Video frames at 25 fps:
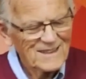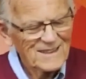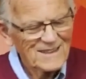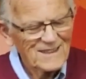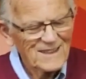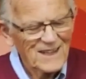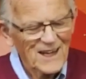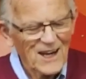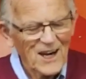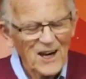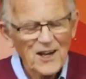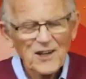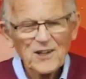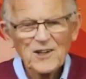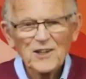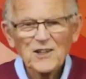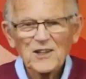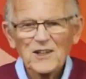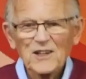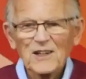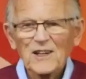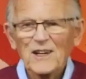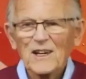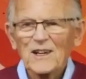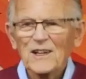Eileen
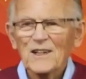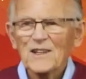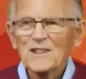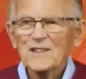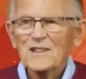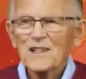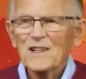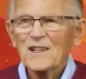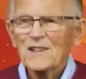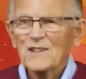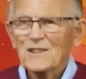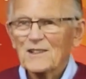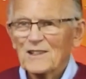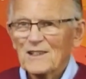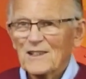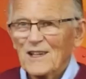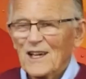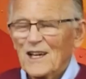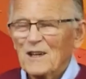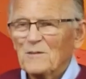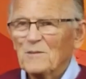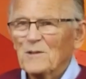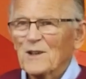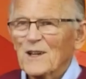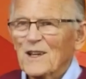and I attended
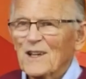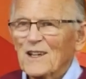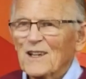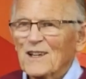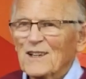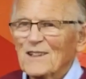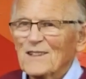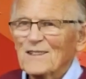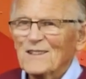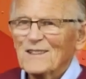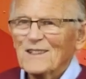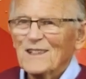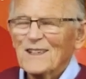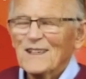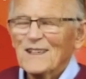Abigail